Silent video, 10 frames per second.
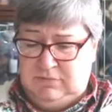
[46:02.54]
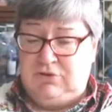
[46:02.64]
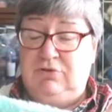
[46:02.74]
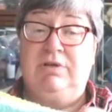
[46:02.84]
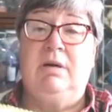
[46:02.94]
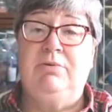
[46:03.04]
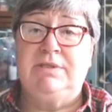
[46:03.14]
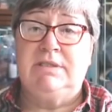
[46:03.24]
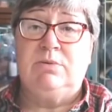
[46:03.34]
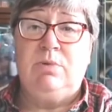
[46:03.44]
Not sure
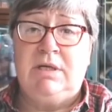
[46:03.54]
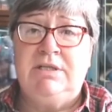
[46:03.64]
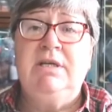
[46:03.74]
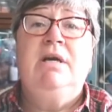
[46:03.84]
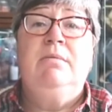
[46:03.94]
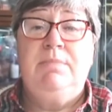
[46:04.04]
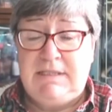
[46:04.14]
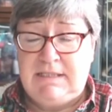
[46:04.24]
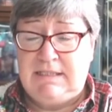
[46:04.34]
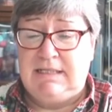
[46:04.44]
nubbled is a word,
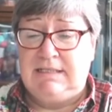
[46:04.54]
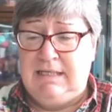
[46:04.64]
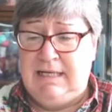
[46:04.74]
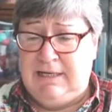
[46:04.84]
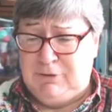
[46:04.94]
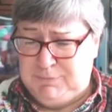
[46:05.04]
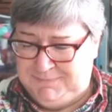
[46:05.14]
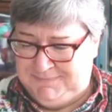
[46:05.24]
but it is now.